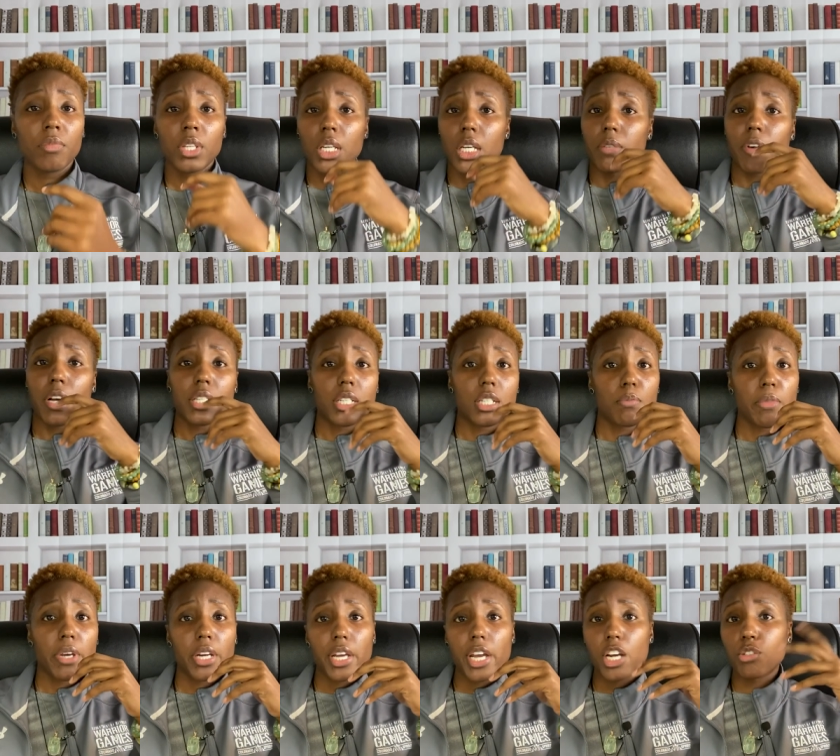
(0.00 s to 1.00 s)
if I just
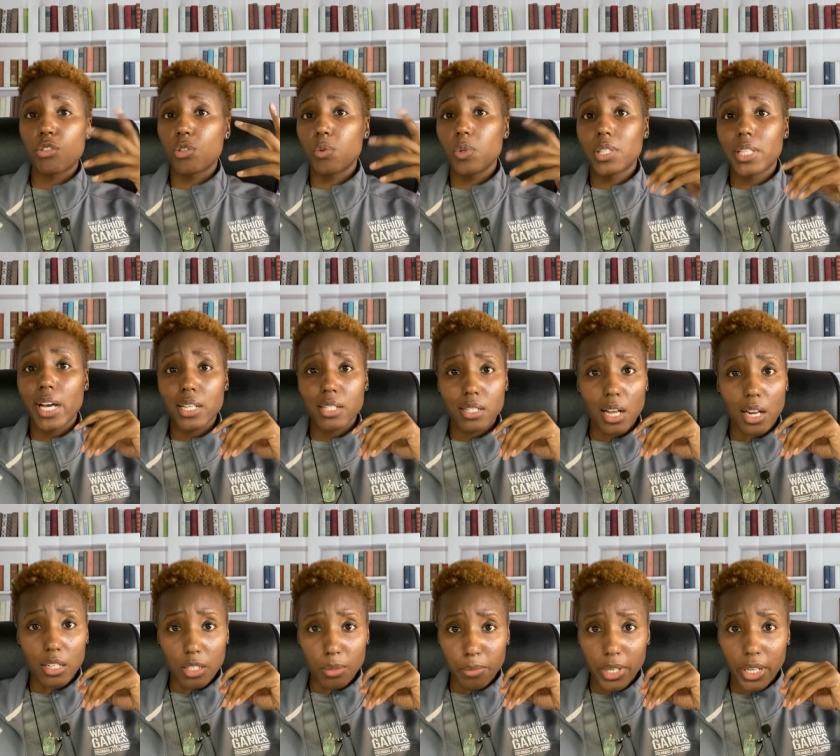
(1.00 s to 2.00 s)
made an extra
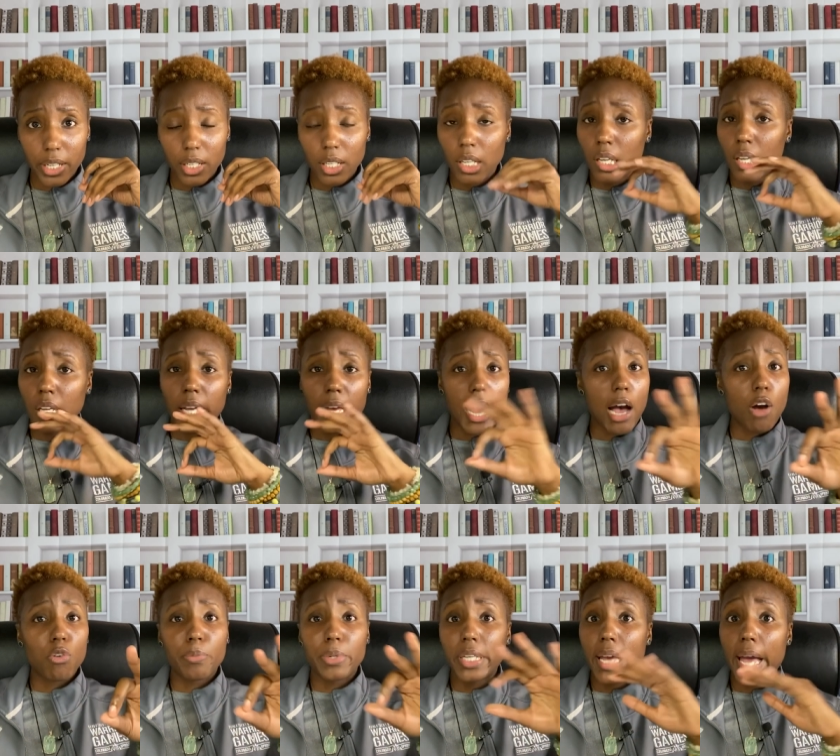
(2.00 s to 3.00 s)
$3,000 a month, I
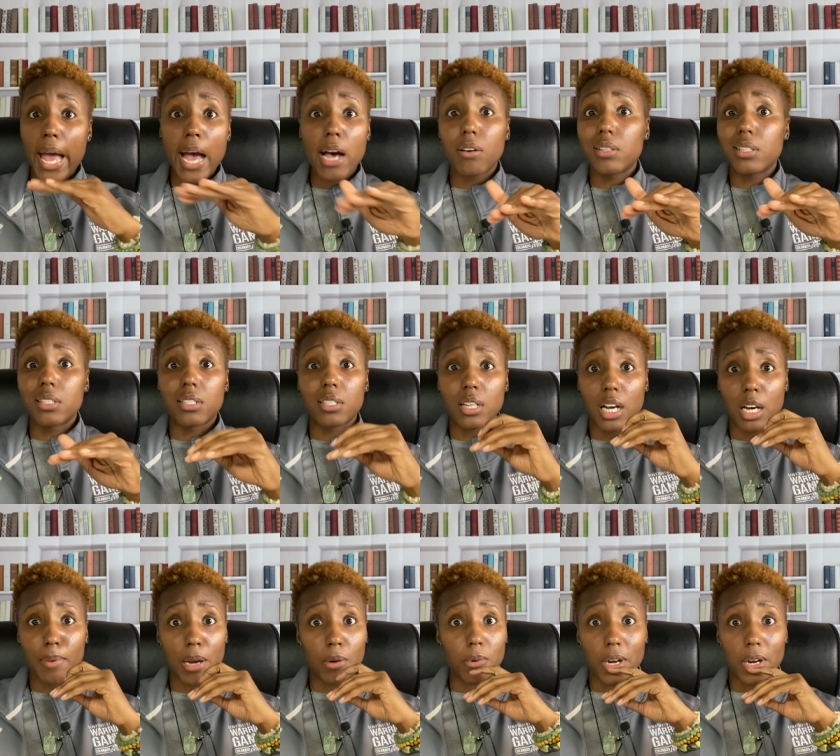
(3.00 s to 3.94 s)
would be out of this job.